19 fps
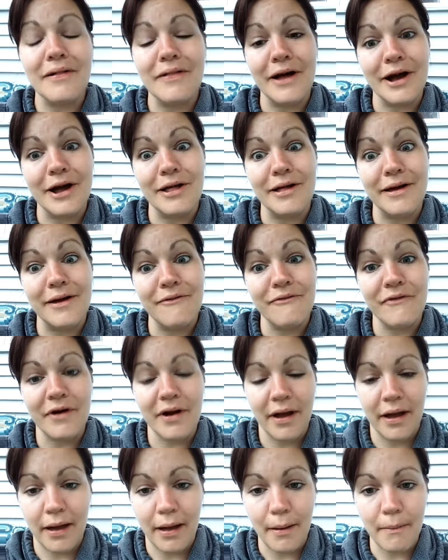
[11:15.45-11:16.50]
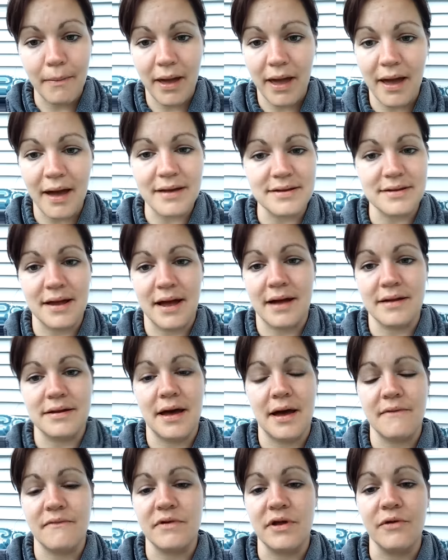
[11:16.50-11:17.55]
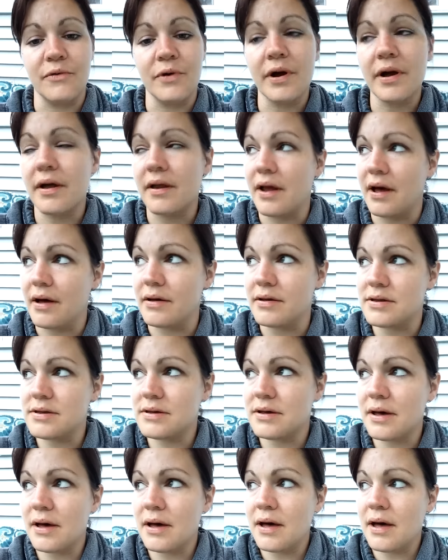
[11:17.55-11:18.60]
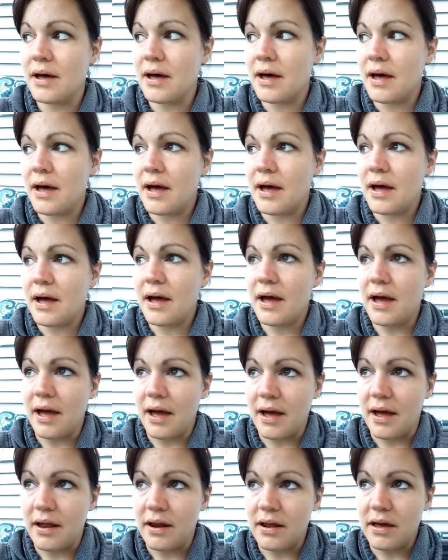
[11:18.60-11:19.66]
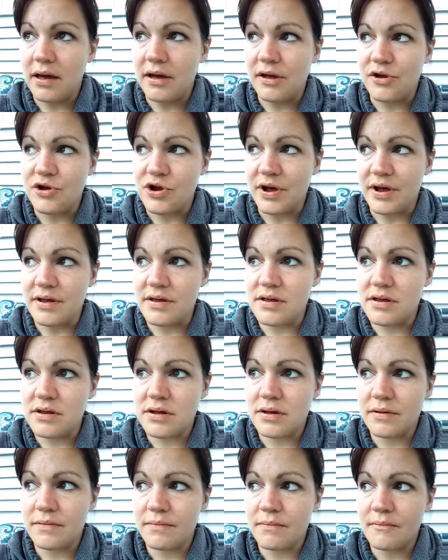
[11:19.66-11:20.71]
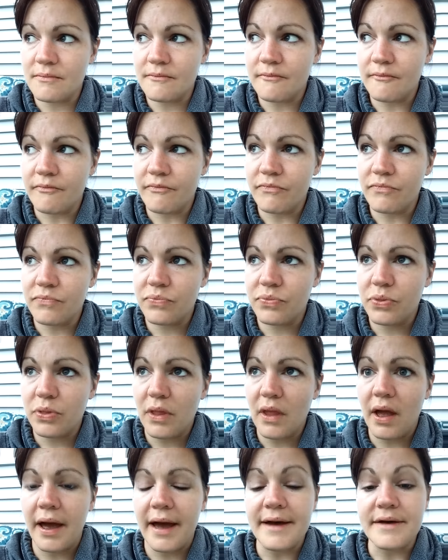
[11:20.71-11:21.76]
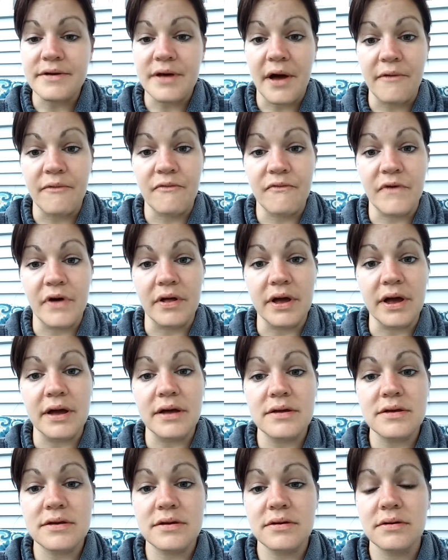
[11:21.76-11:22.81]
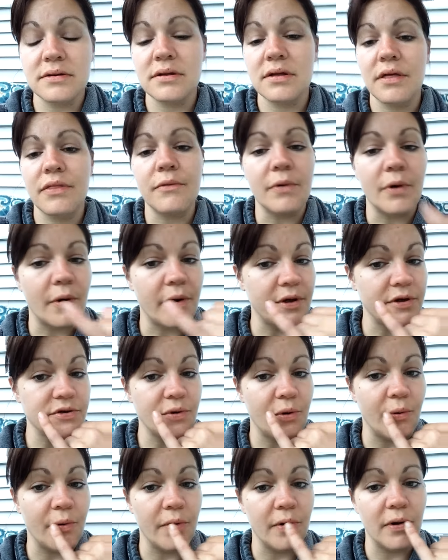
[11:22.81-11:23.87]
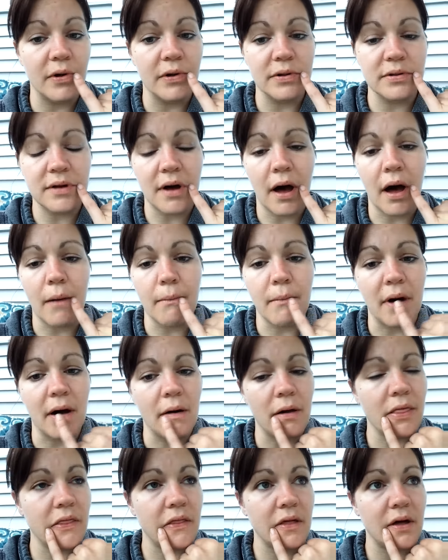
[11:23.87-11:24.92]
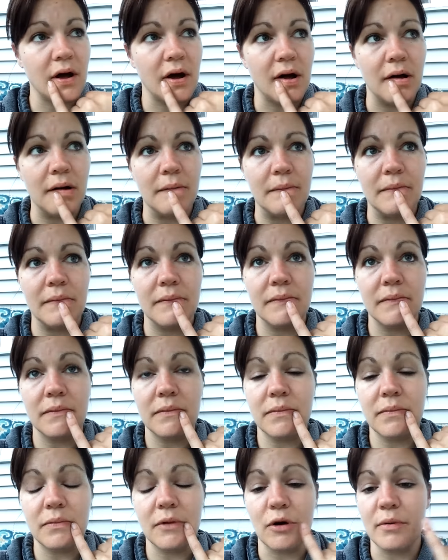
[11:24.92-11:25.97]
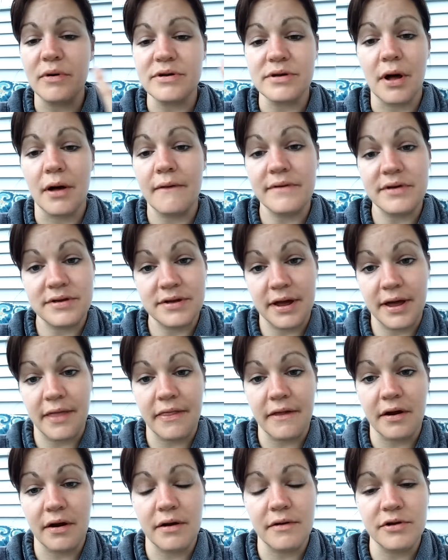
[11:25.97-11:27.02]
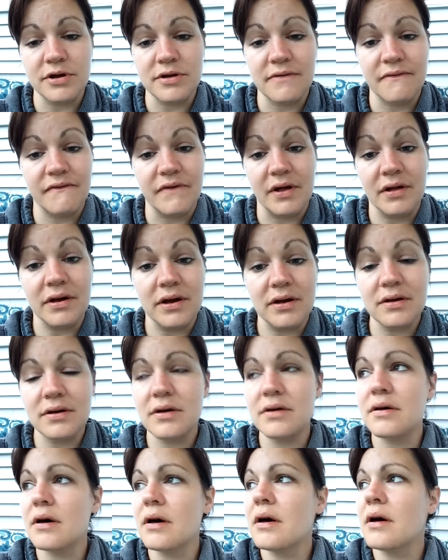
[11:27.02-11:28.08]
Luckily for him, he hasn't had to have any root canals, and he just has had fillings throughout his whole top mouth. Almost all of his teeth are just filling.